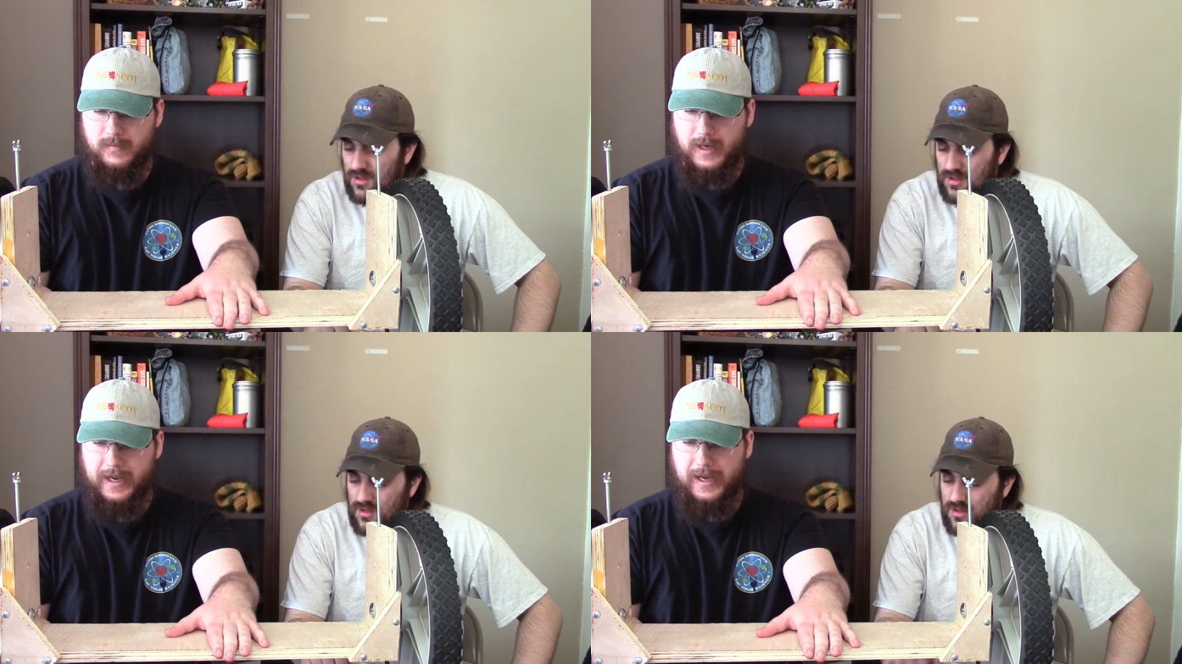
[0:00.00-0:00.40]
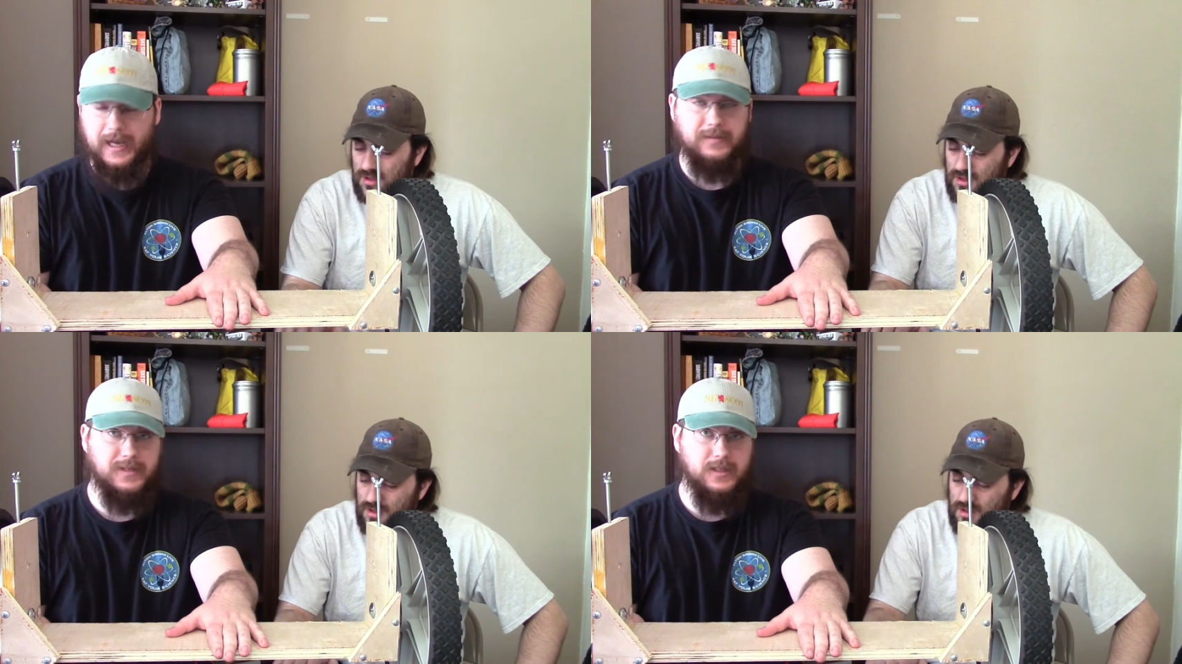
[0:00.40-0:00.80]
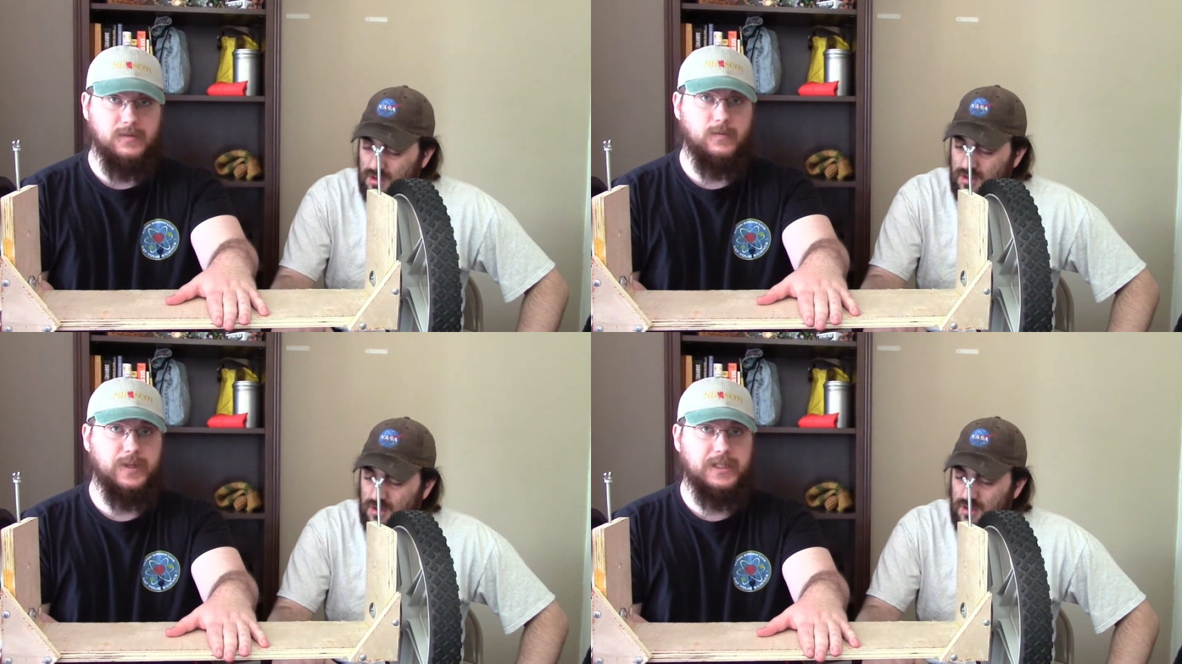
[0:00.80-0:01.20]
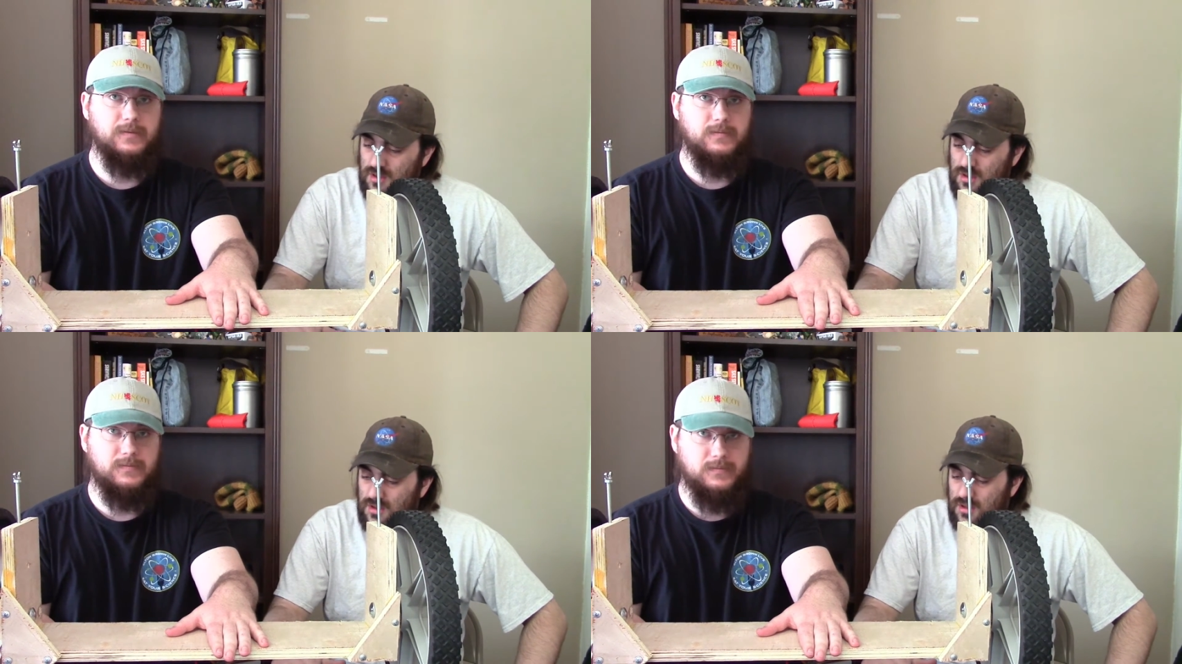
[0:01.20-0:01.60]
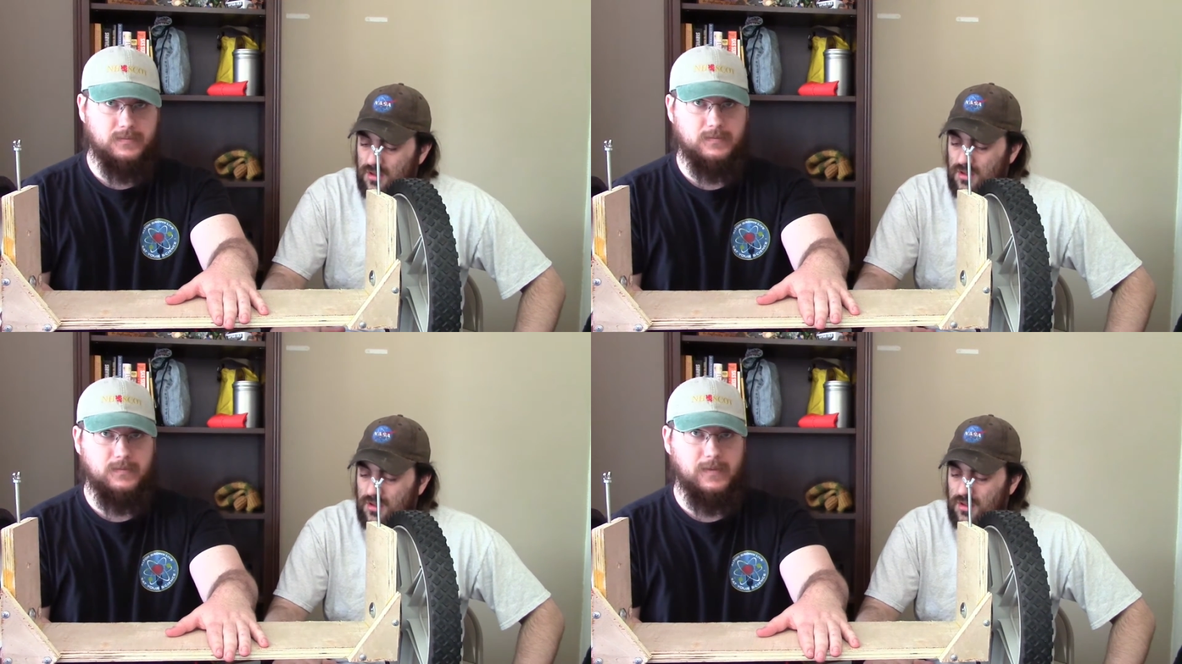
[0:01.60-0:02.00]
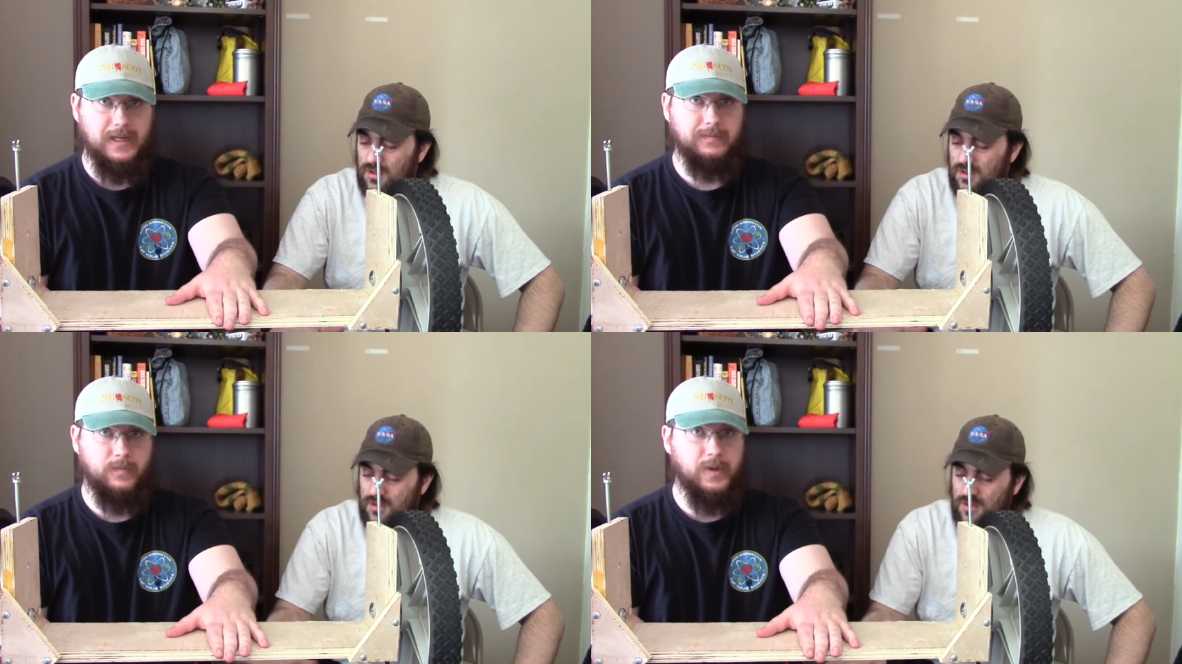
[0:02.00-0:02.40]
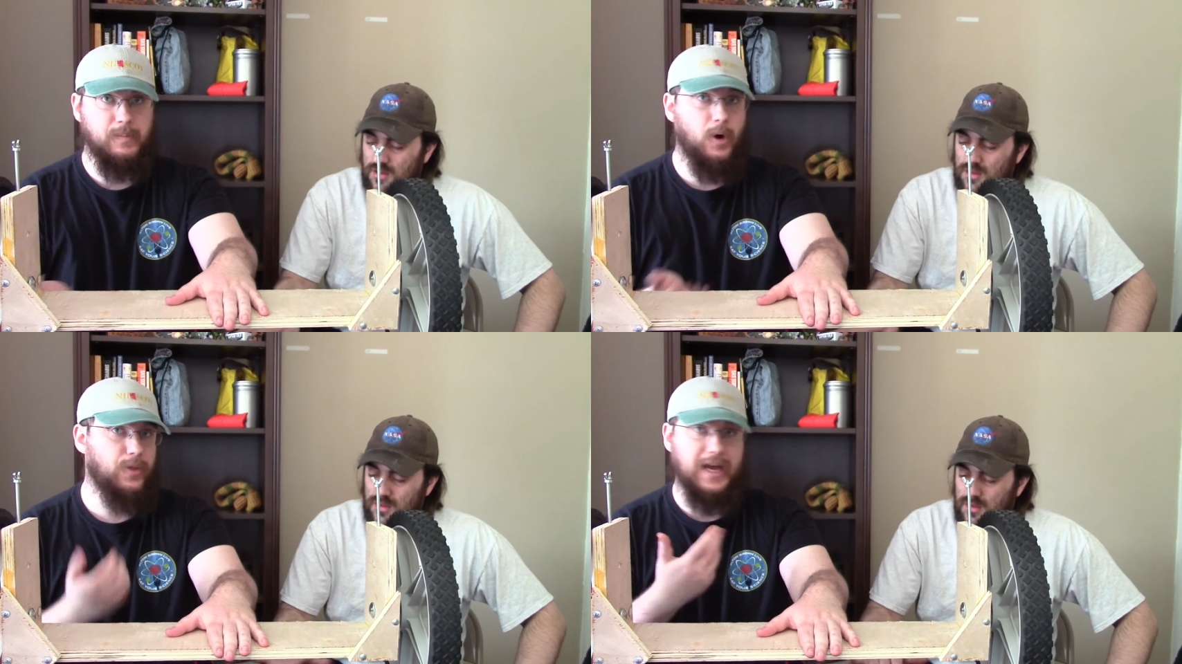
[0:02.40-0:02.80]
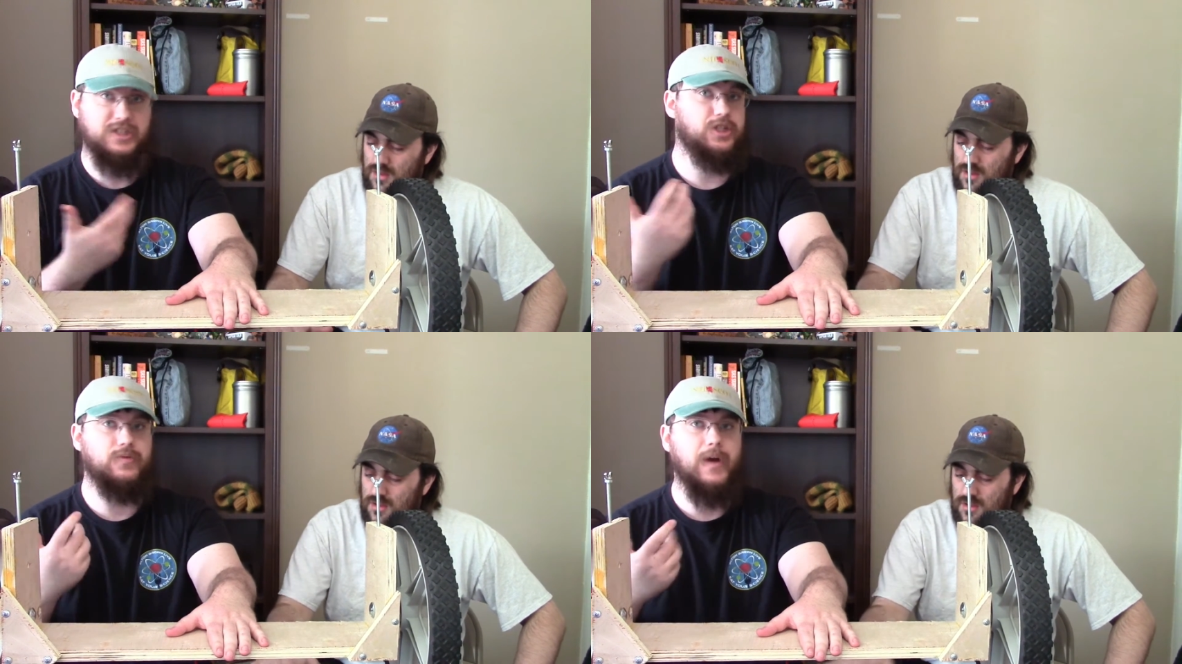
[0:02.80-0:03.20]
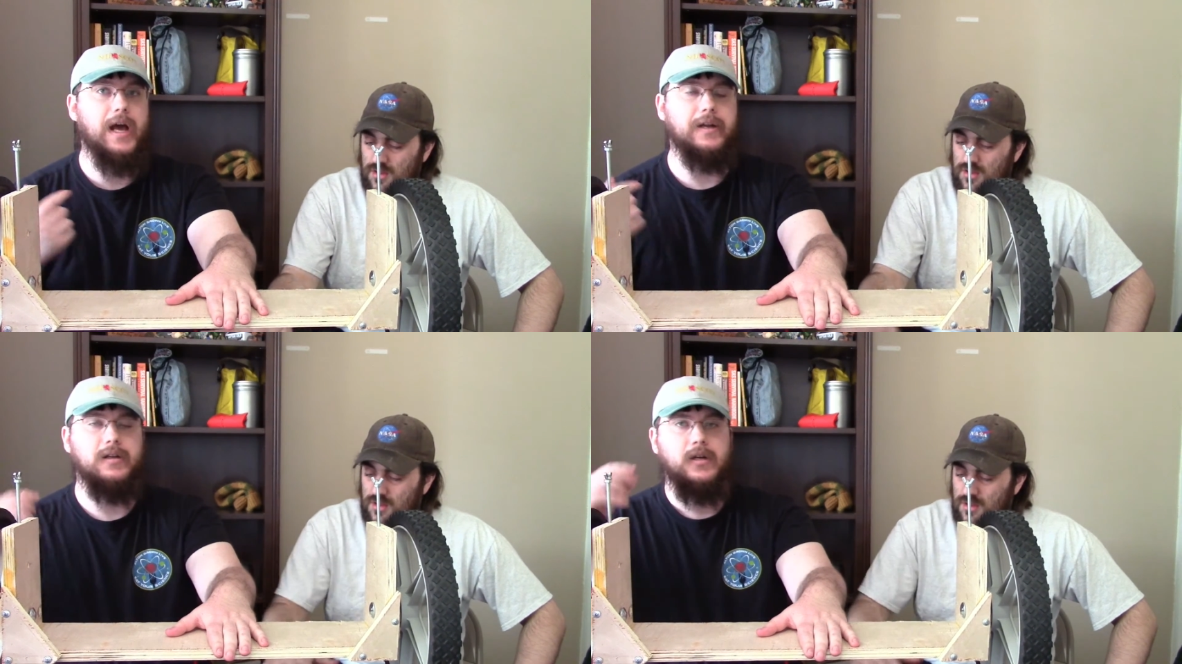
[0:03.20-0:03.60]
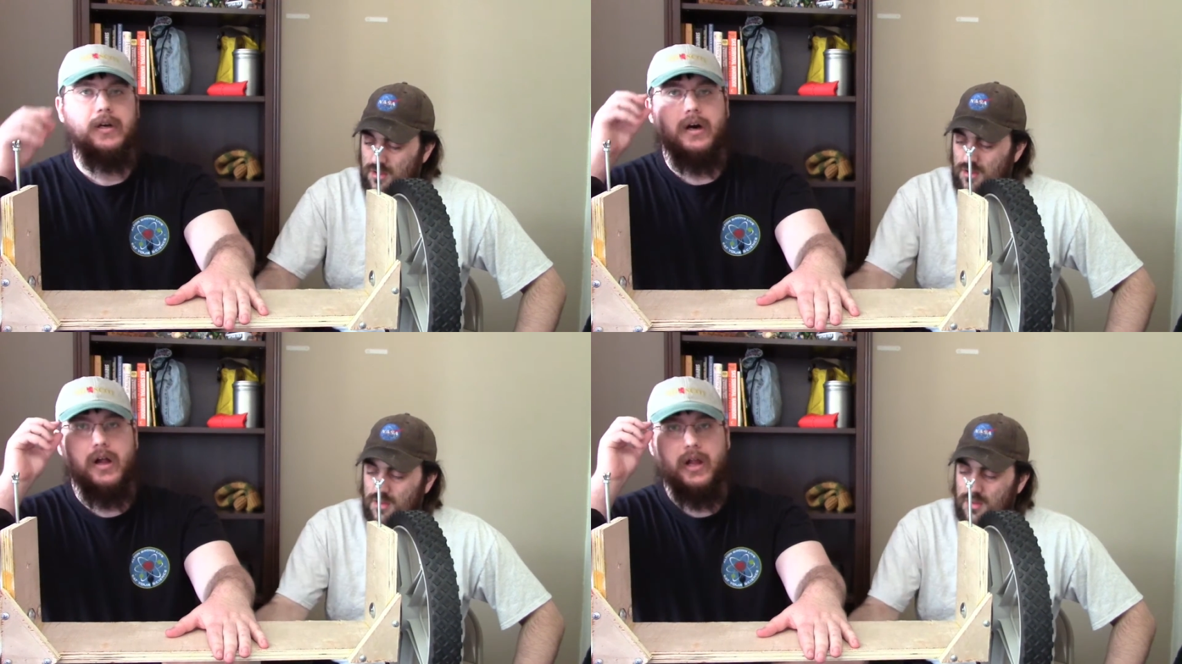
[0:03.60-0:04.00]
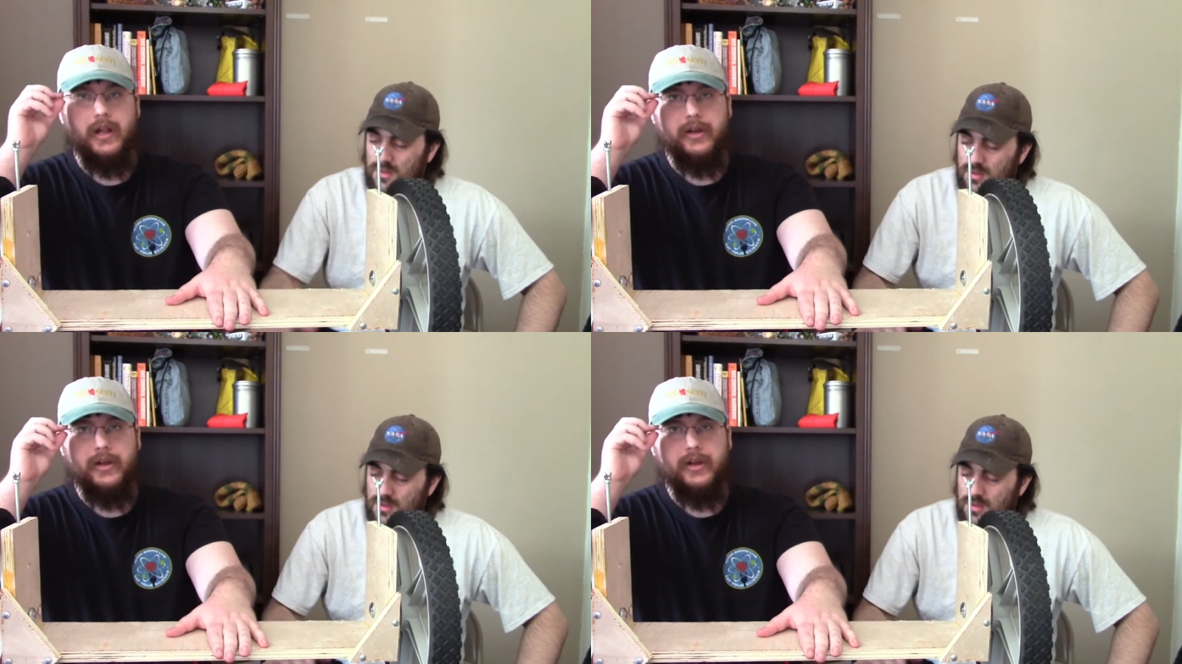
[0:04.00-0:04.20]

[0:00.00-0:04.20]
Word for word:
Speaker 1: I, I did, we did we both actually read a lot of the